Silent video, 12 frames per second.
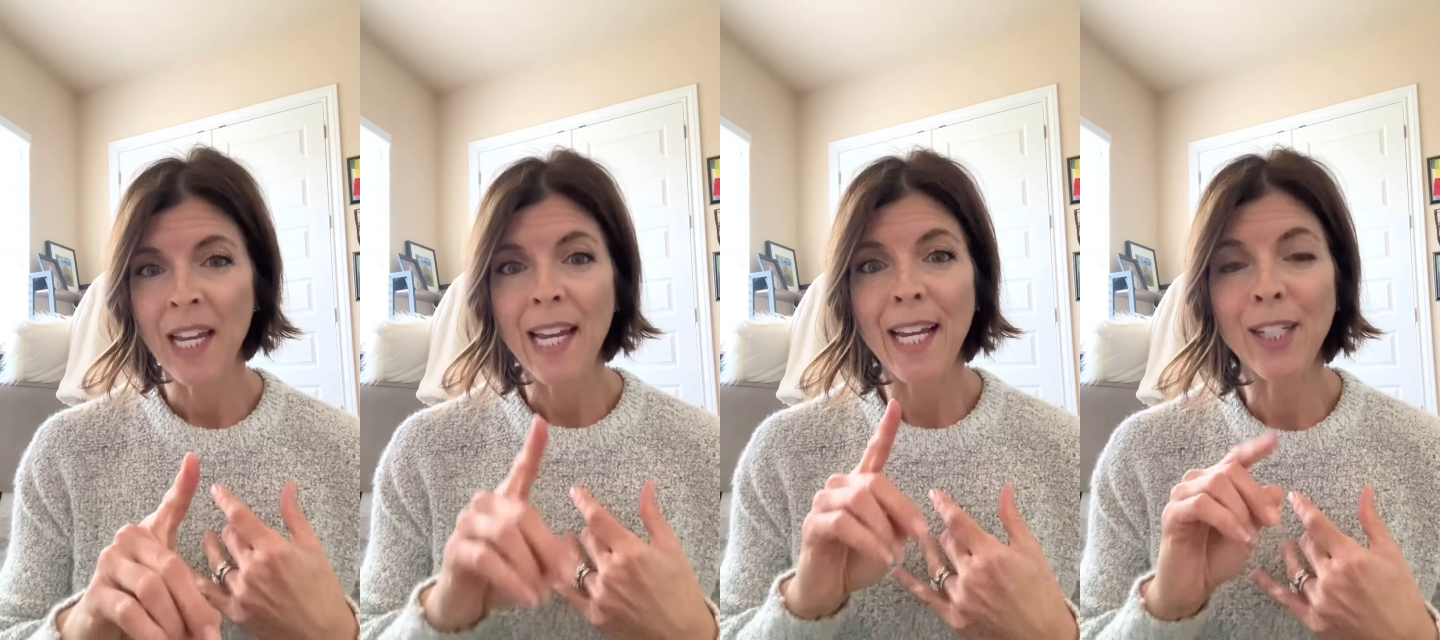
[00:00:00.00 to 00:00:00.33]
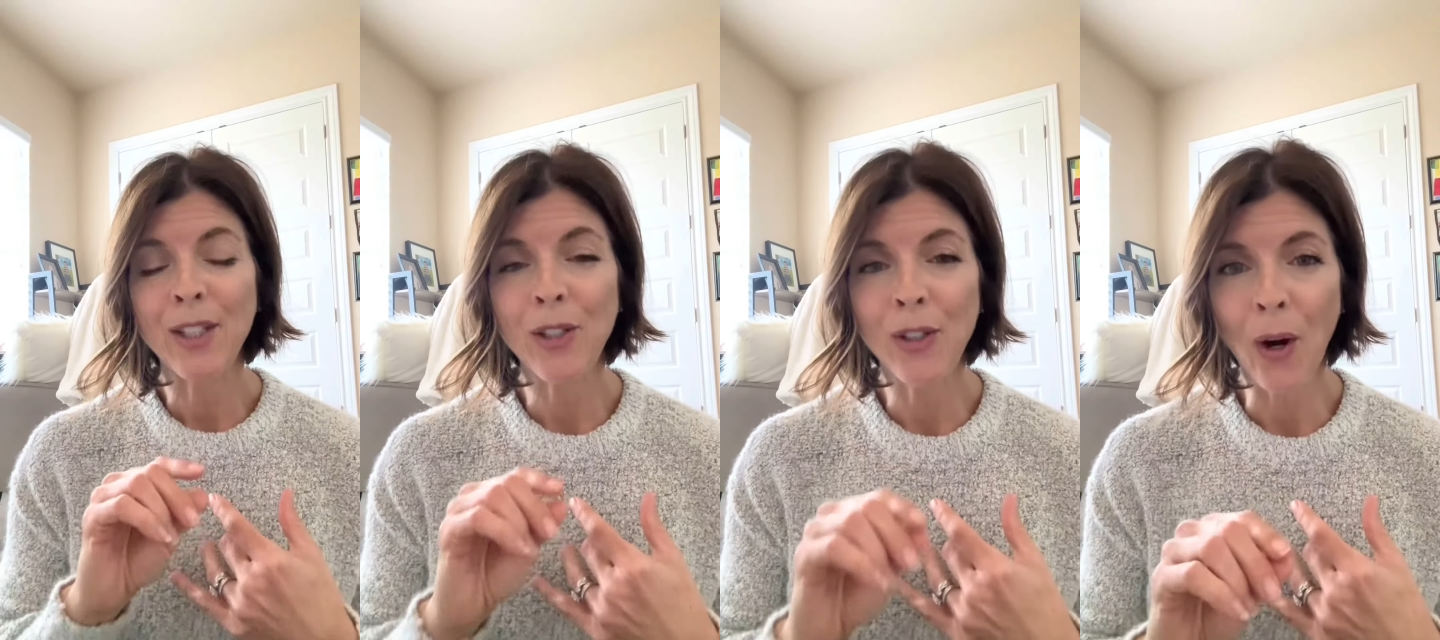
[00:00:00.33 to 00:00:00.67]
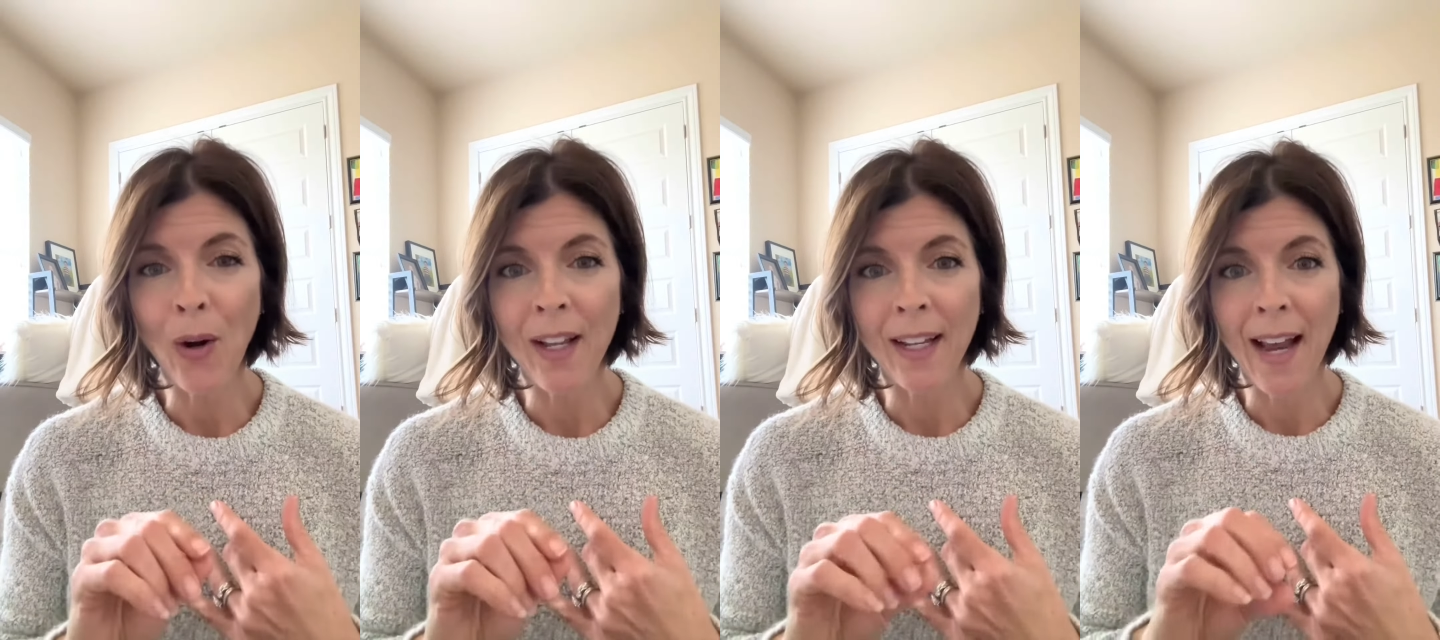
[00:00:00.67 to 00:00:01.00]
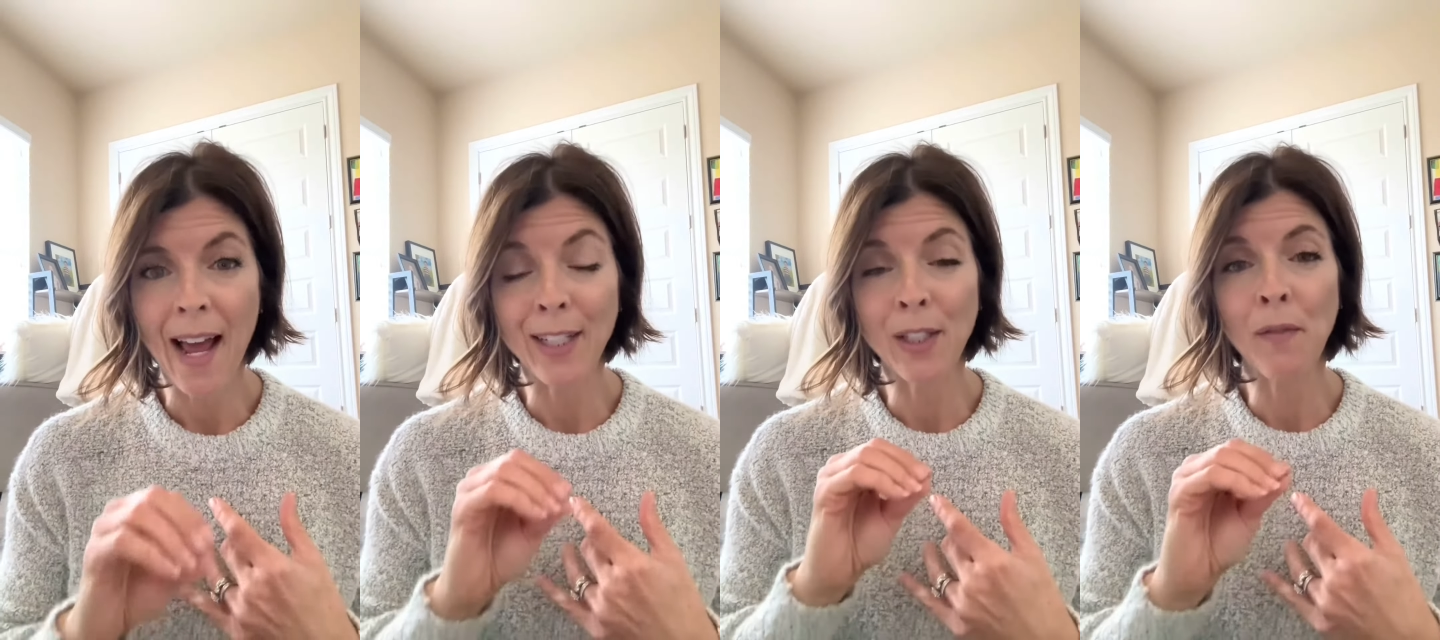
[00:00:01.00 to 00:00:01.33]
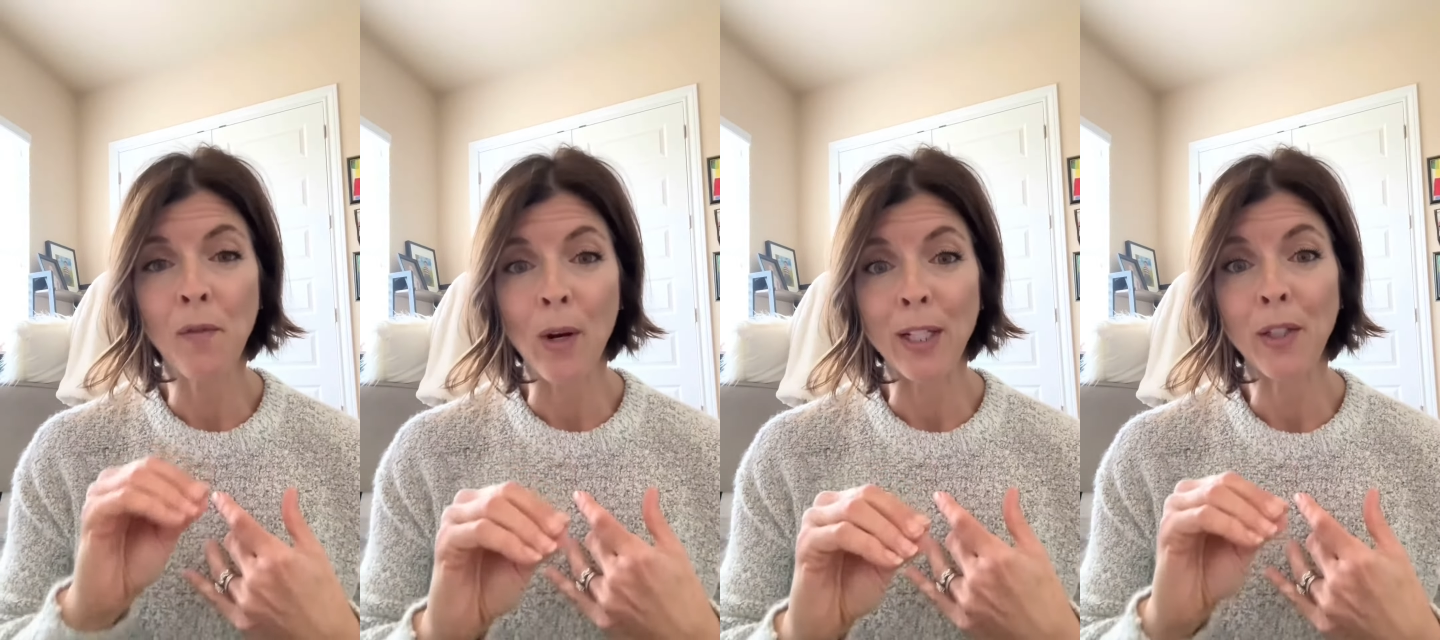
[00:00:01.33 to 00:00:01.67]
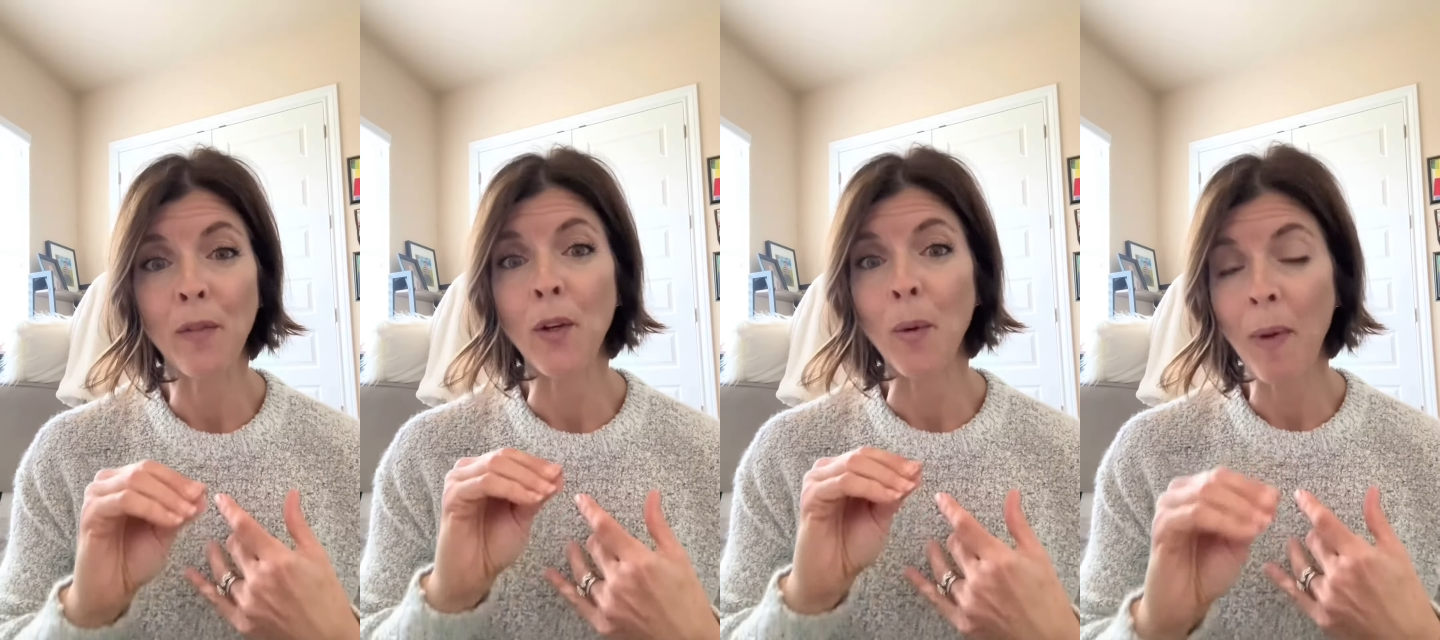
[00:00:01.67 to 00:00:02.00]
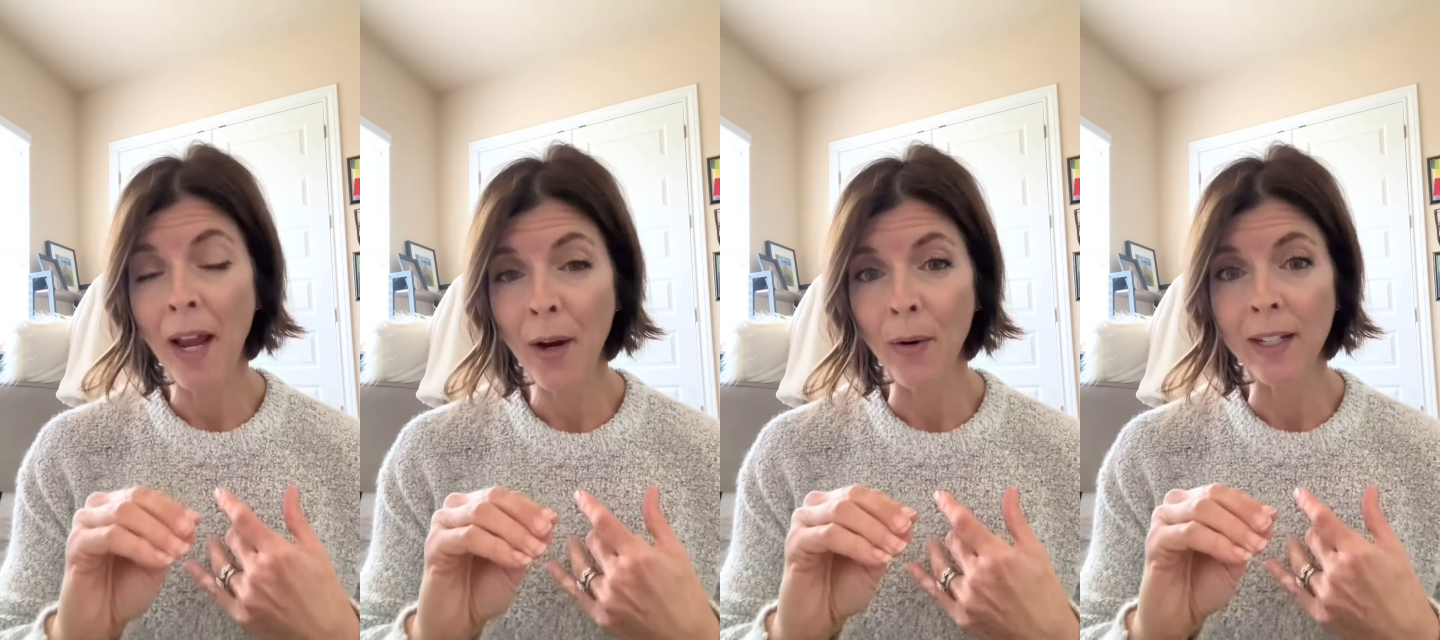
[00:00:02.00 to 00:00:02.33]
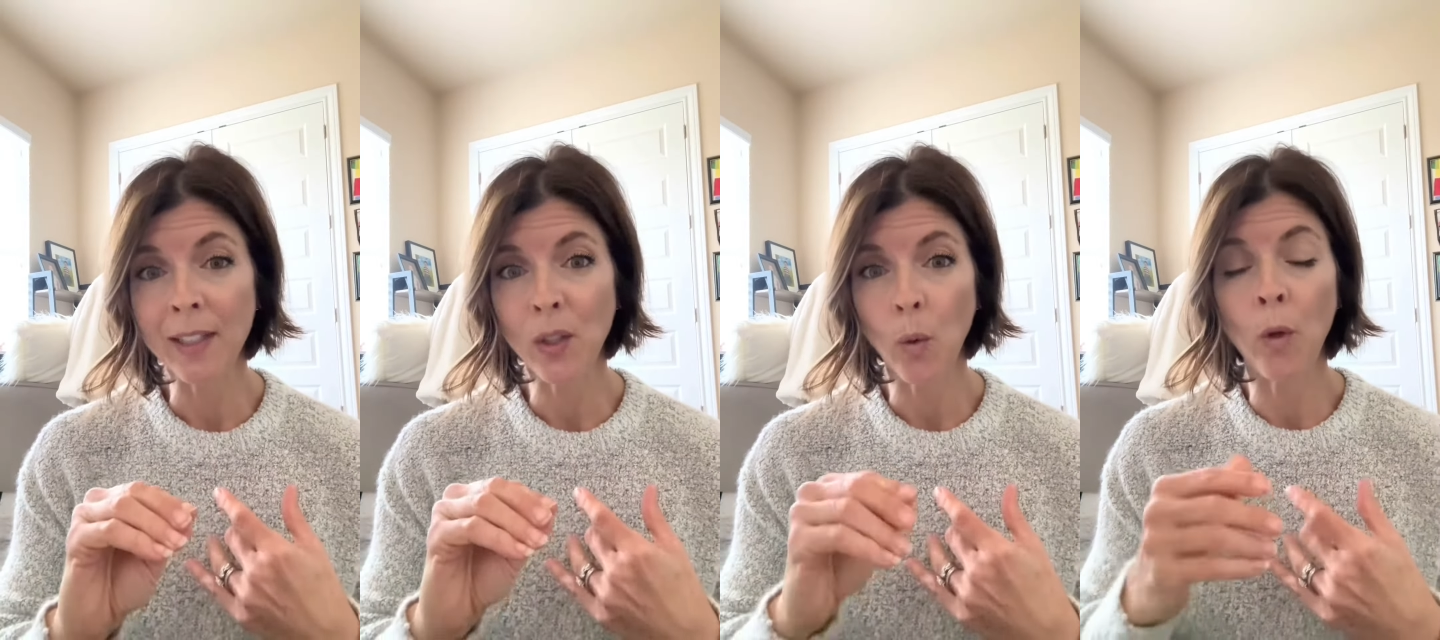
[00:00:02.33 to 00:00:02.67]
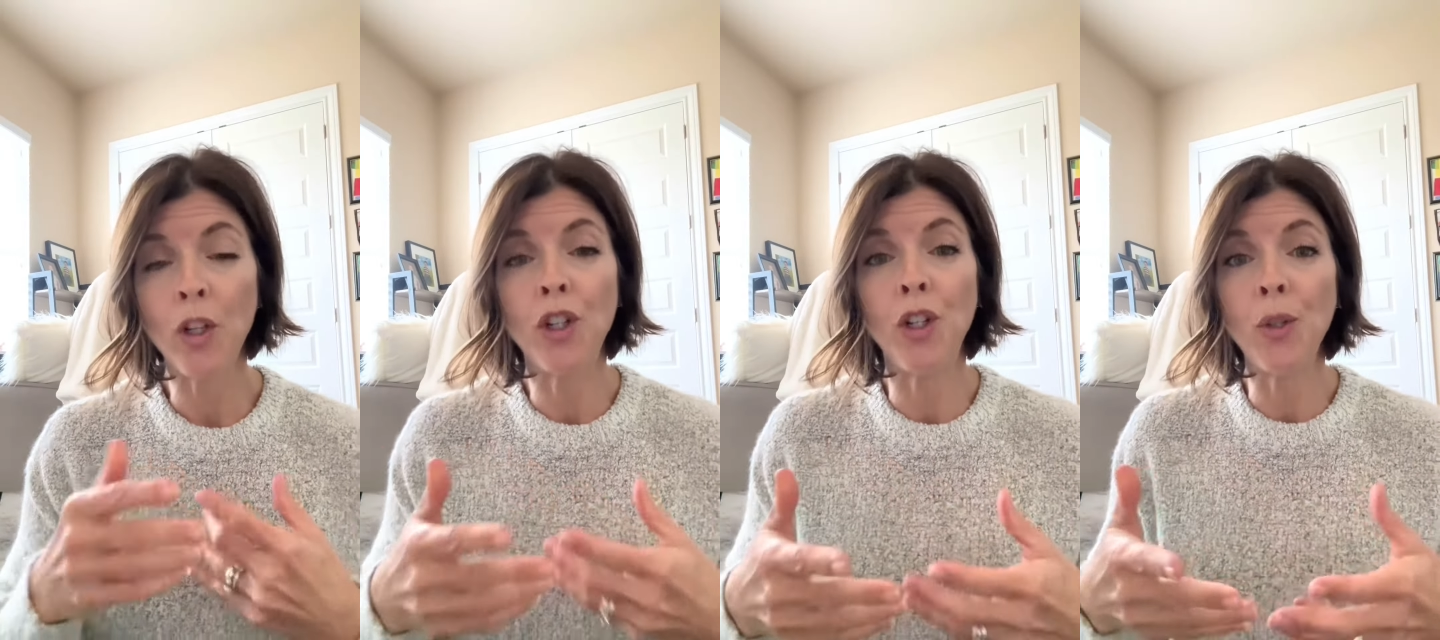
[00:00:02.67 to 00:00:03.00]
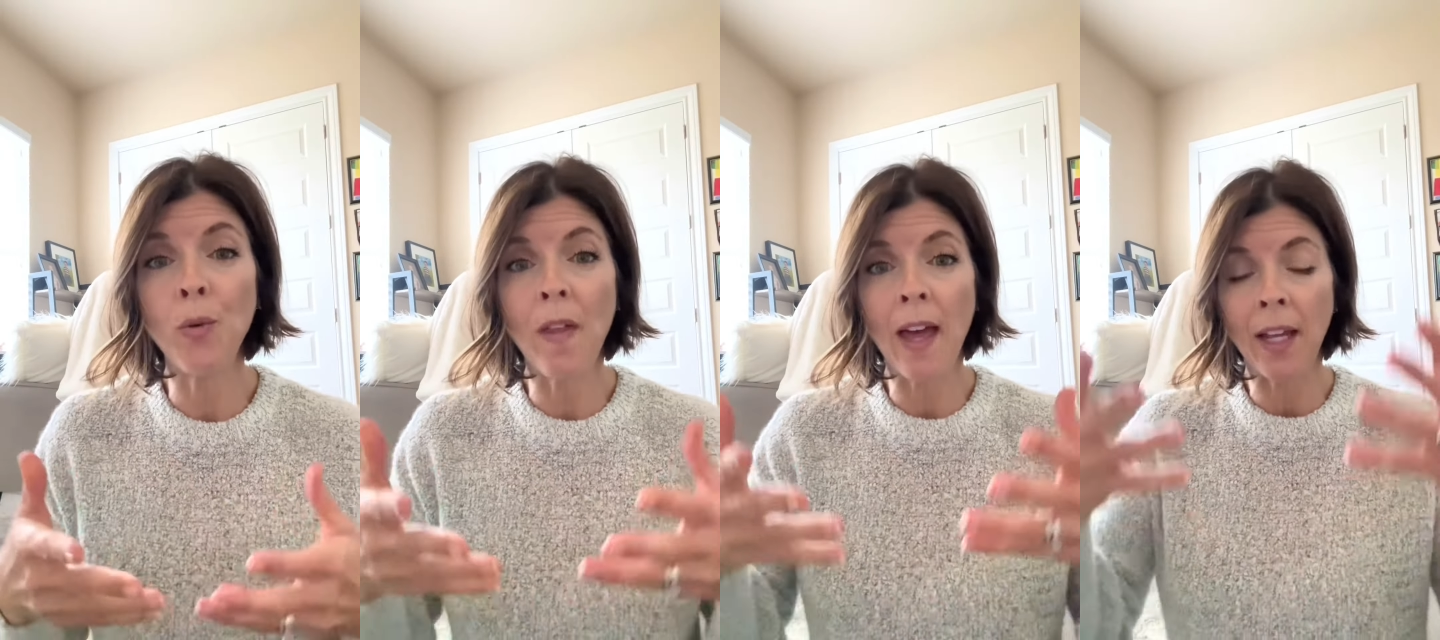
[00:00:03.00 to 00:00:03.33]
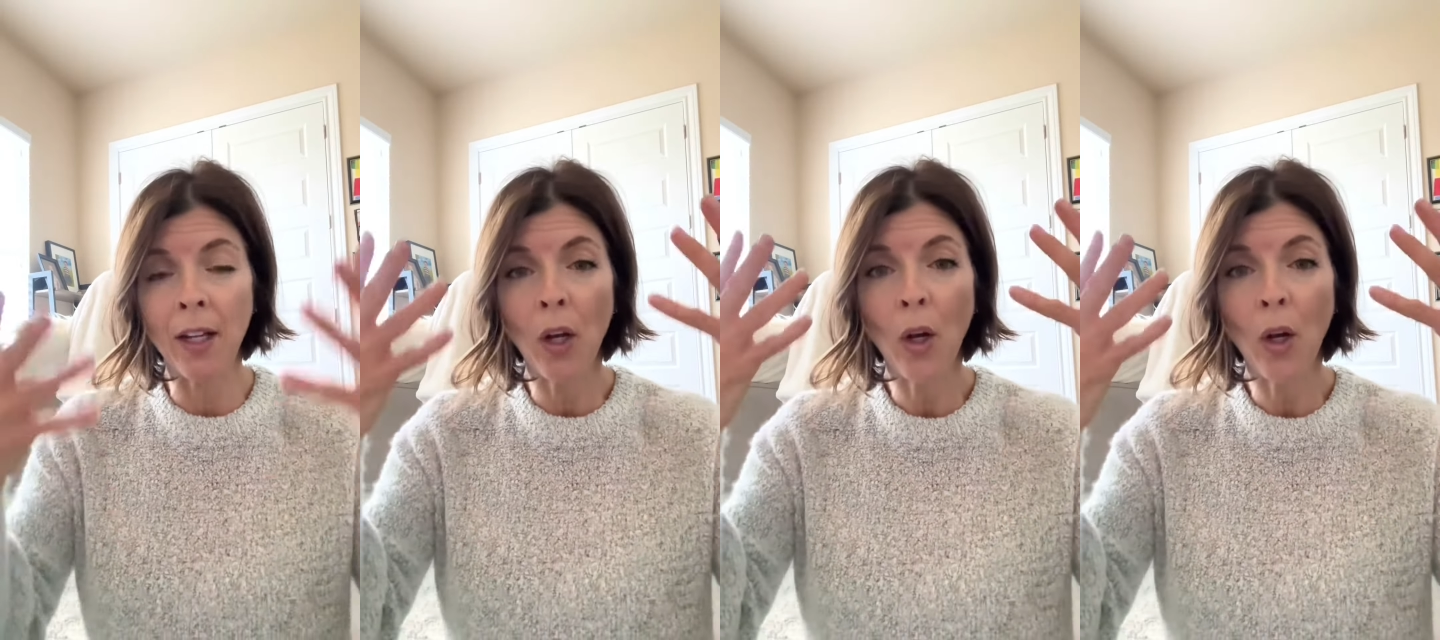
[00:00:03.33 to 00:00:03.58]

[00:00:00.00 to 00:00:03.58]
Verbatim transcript: It started as the voice of your parents, which you then